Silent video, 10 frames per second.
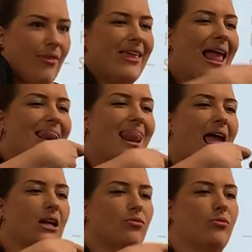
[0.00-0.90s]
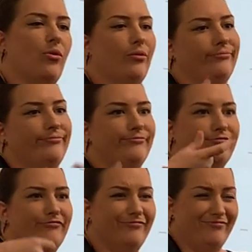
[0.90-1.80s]
True. Okay. See, I've
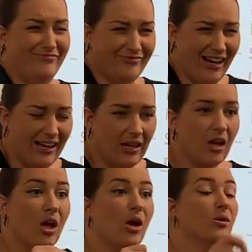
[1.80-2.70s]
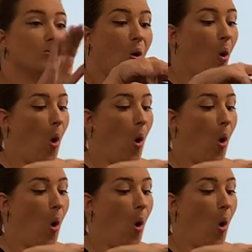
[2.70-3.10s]
given you 4 similarities already.